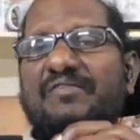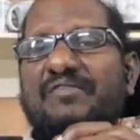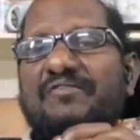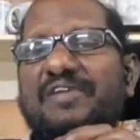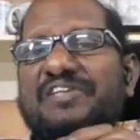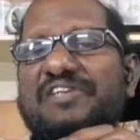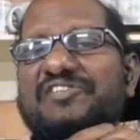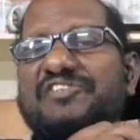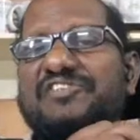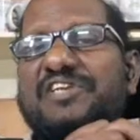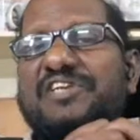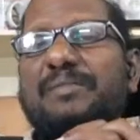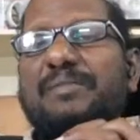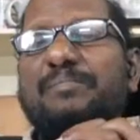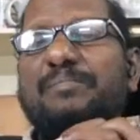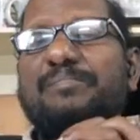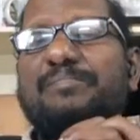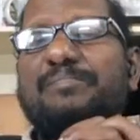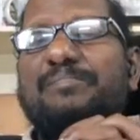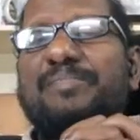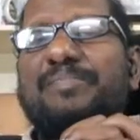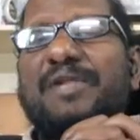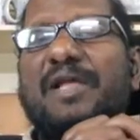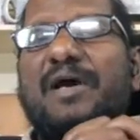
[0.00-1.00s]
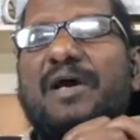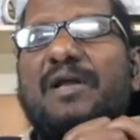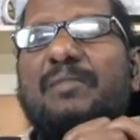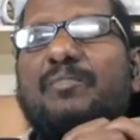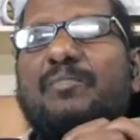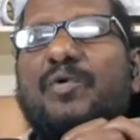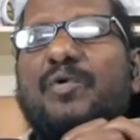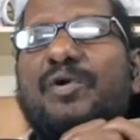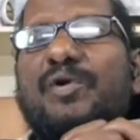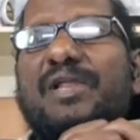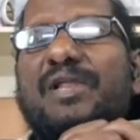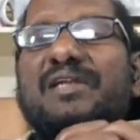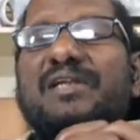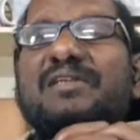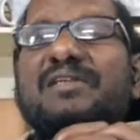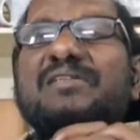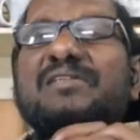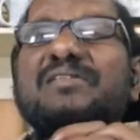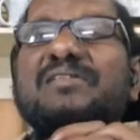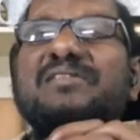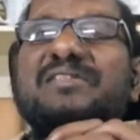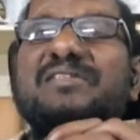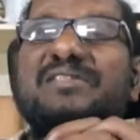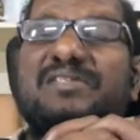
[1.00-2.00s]
Western PR
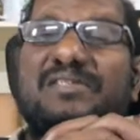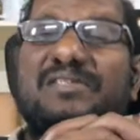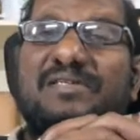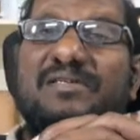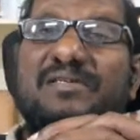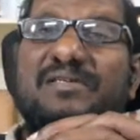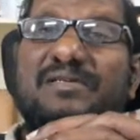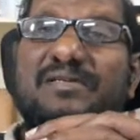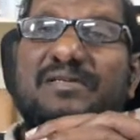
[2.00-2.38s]
models,